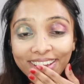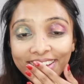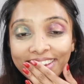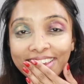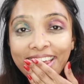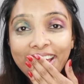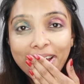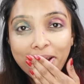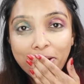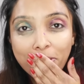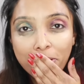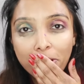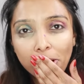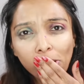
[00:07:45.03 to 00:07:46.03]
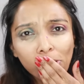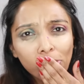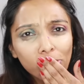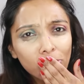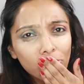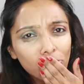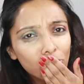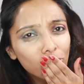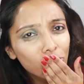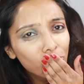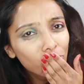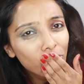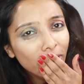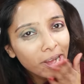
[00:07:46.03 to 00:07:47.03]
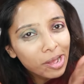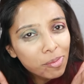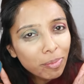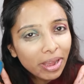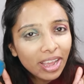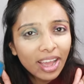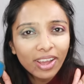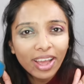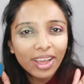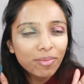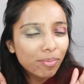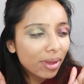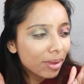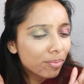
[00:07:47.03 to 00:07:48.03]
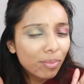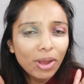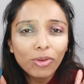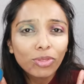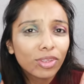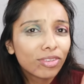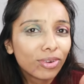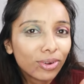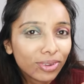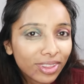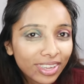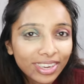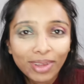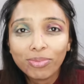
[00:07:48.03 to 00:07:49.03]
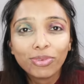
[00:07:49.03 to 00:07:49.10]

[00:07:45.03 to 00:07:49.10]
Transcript: now, my mouth is hurting. I'm